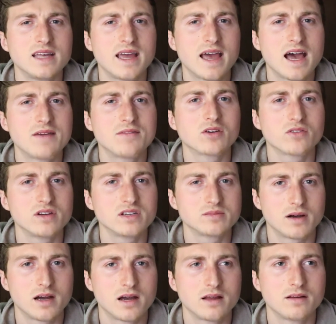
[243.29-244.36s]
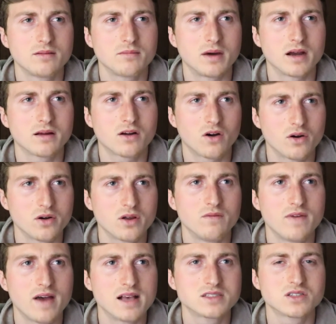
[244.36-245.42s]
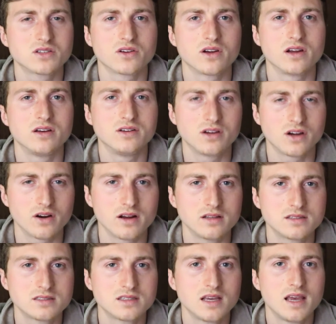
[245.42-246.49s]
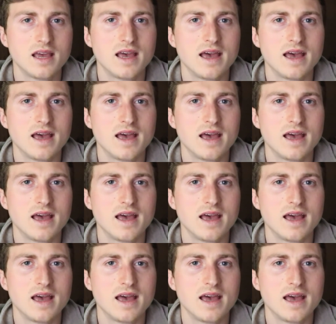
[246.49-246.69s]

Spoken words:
they have increased my cardiovascular endurance,